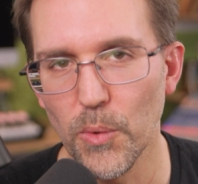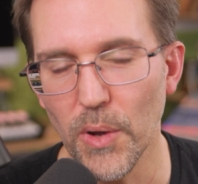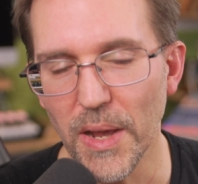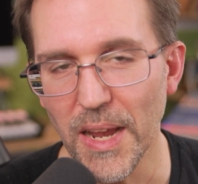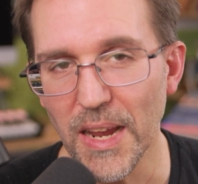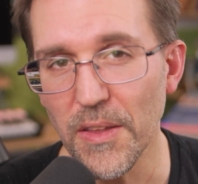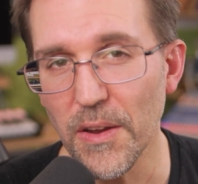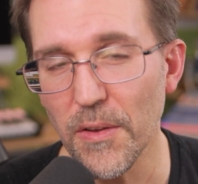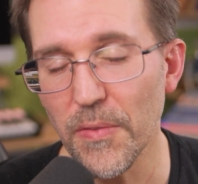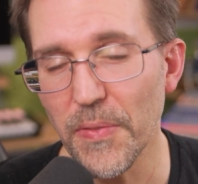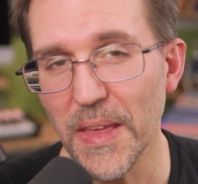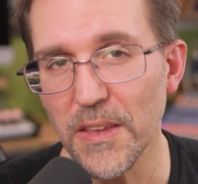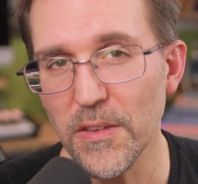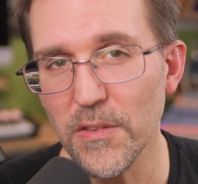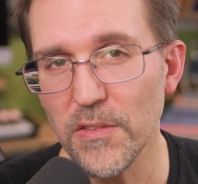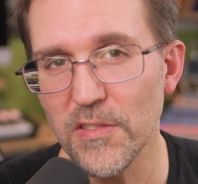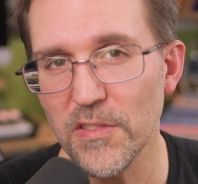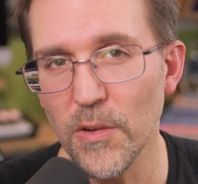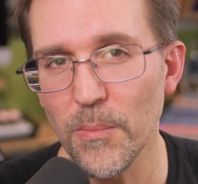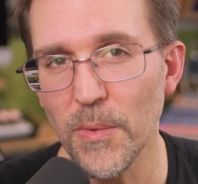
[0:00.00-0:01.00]
Well, hey there, thank you
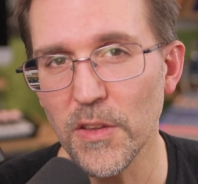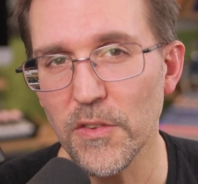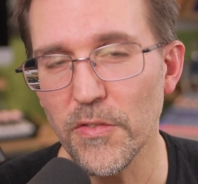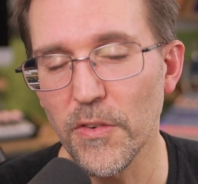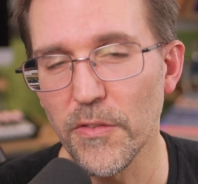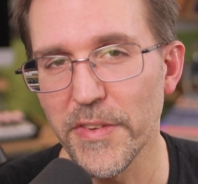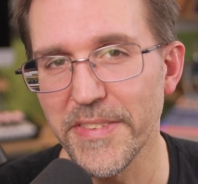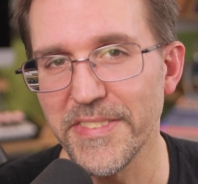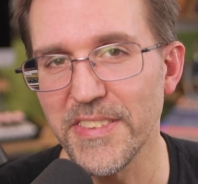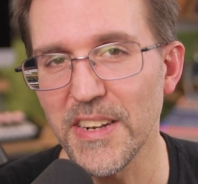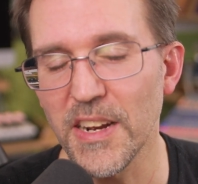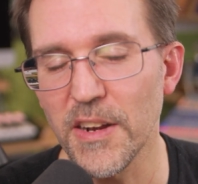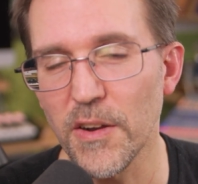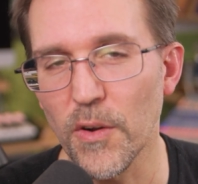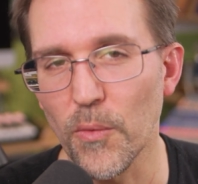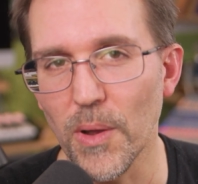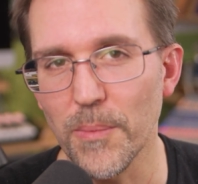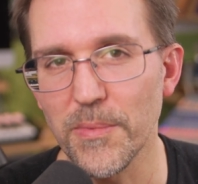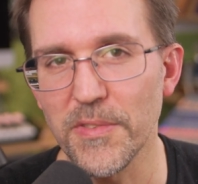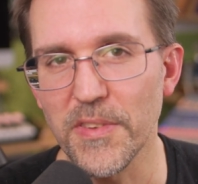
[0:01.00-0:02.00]
so much for visiting our
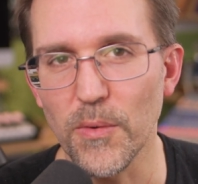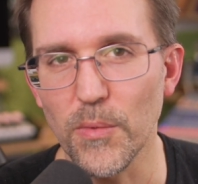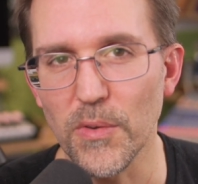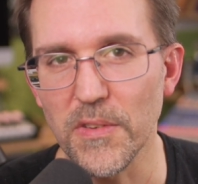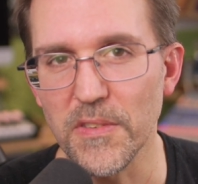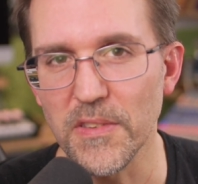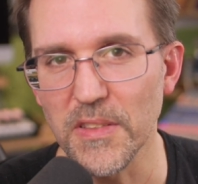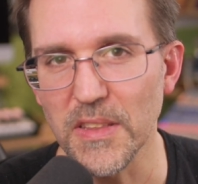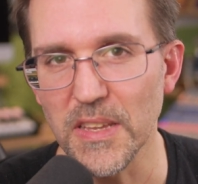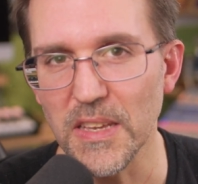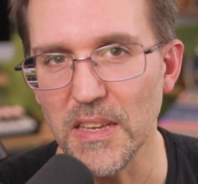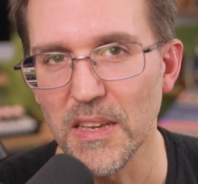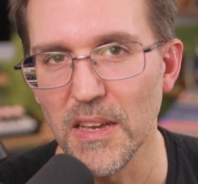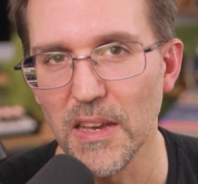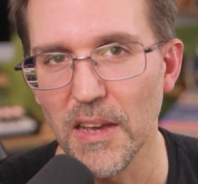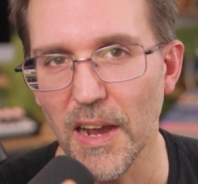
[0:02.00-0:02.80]
website recently.